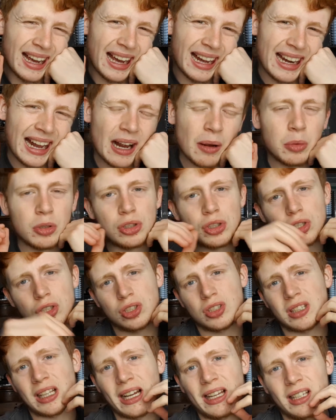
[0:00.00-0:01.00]
And I was
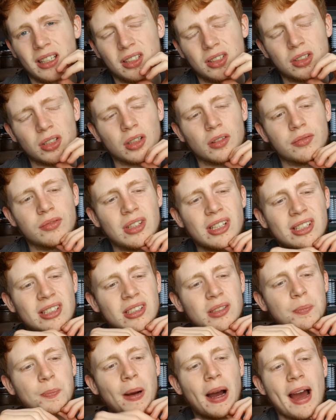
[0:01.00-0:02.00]
just, sort of
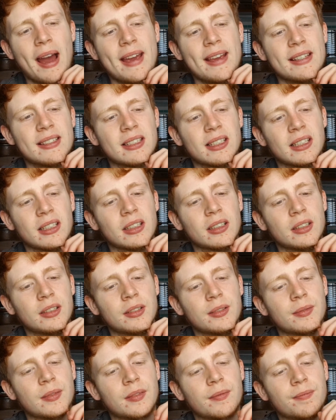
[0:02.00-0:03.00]

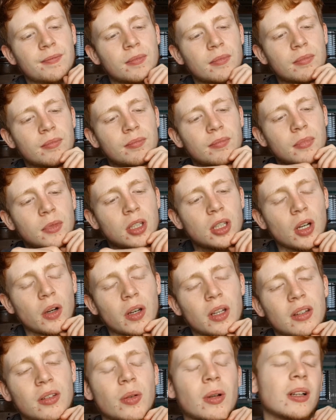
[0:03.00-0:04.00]
despising
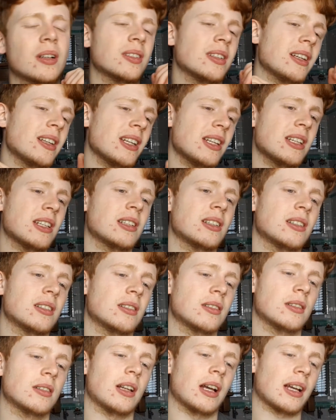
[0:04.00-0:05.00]
going to it. Because I didn't,
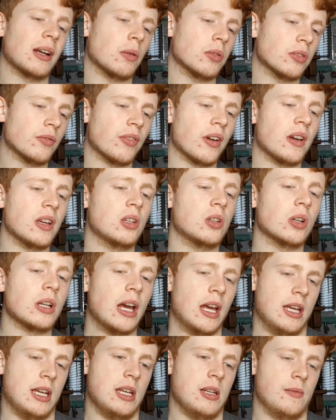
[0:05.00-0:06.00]
I wasn't very good
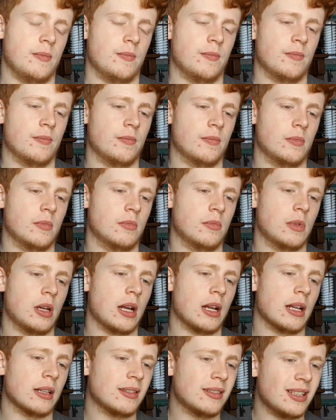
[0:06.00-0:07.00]
at it.
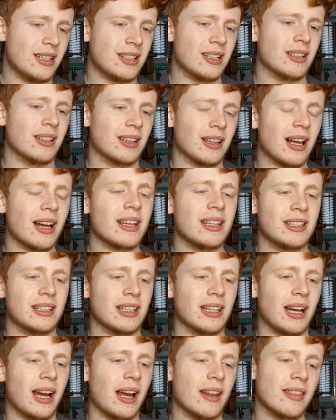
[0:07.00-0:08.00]
And I didn't like
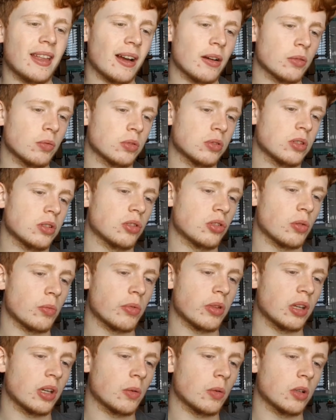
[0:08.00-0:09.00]
it. That wasn't
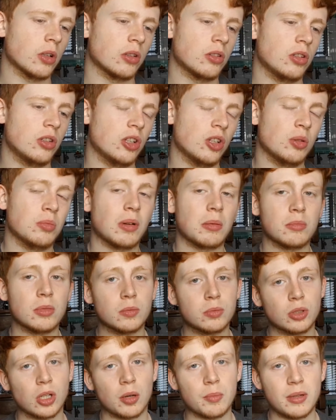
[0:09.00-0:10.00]
something I wanted to do. My
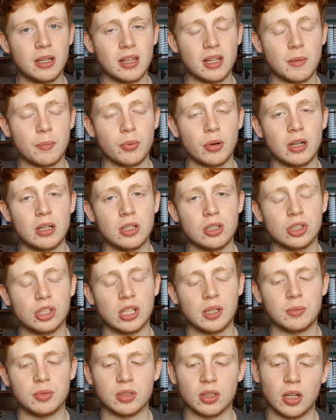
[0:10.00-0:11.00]
mum got me the
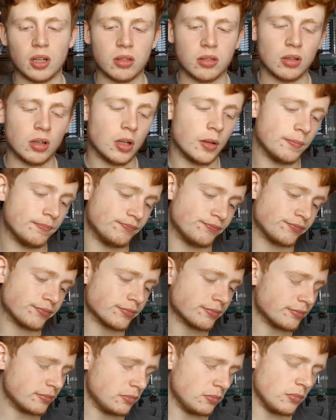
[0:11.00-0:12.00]
apprenticeship, so I thought,
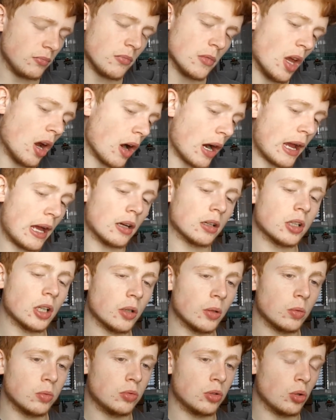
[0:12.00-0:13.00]
alright, I'll
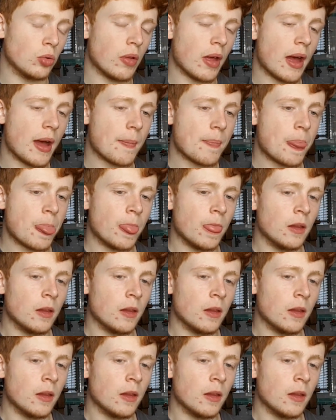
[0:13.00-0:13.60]
go do that.